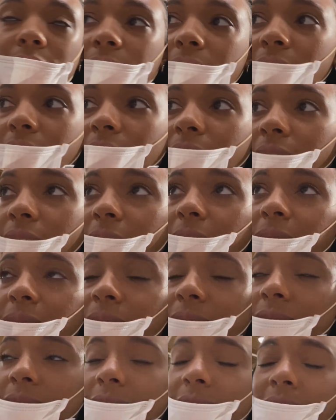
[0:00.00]
Um,
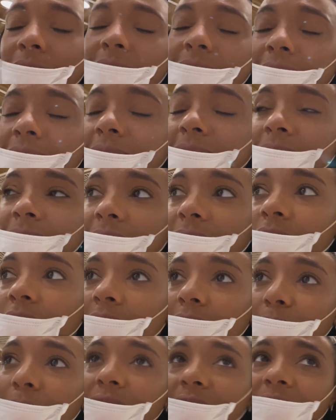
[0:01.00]
lost
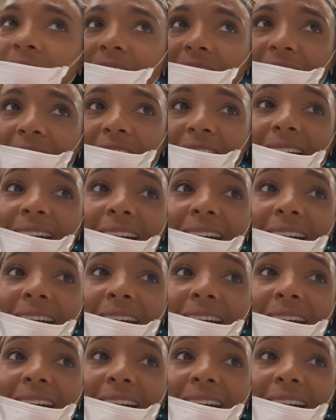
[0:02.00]
my train of thought.